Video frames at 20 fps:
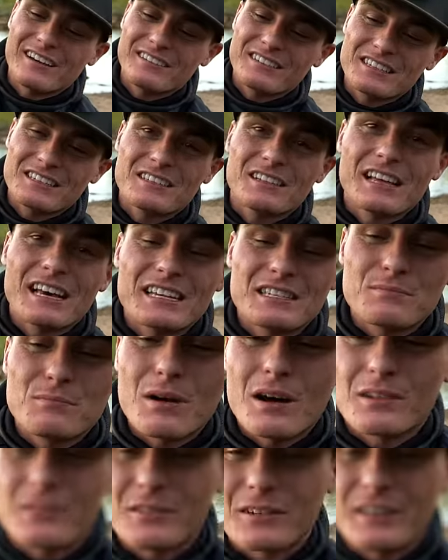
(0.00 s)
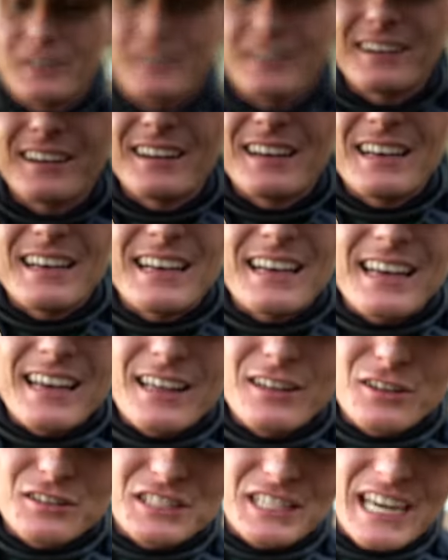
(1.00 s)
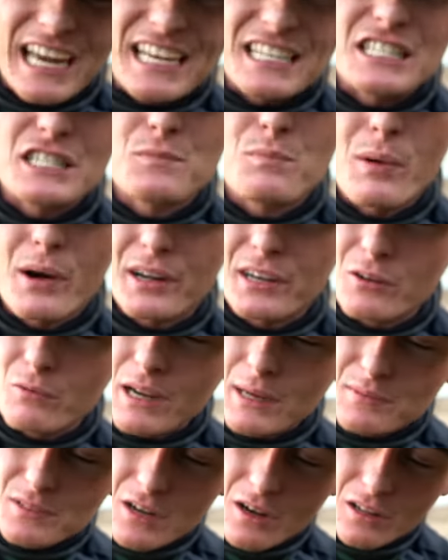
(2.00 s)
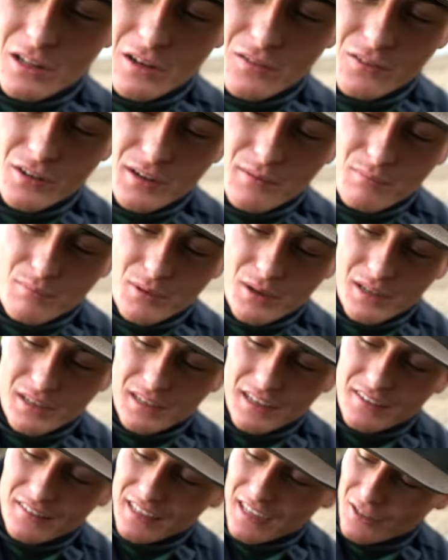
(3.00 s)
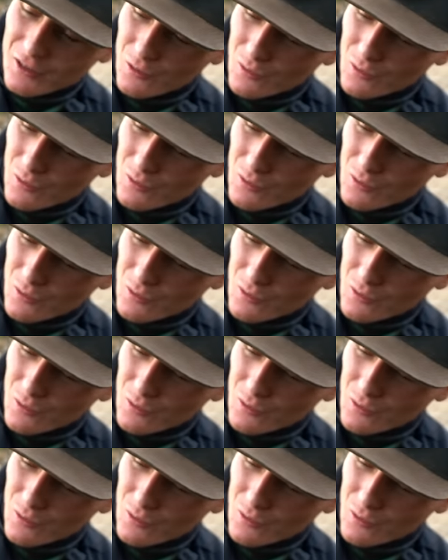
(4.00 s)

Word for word: out this glass bottle here. It looks like it has spider webs Whoa, oh, all over it, but cool. isn't that